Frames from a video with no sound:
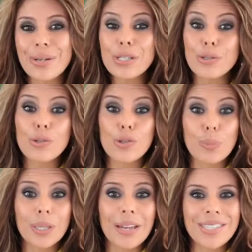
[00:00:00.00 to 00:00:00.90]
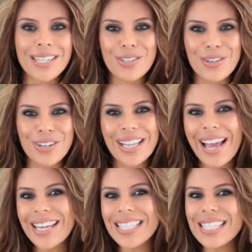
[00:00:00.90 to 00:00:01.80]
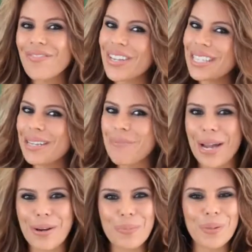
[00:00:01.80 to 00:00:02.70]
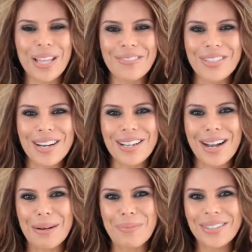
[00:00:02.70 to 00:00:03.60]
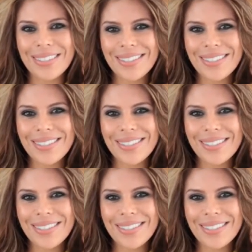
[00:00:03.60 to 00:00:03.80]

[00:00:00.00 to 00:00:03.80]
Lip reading: to introduce Herbalife Skin to your clients, visit myherbalife.com.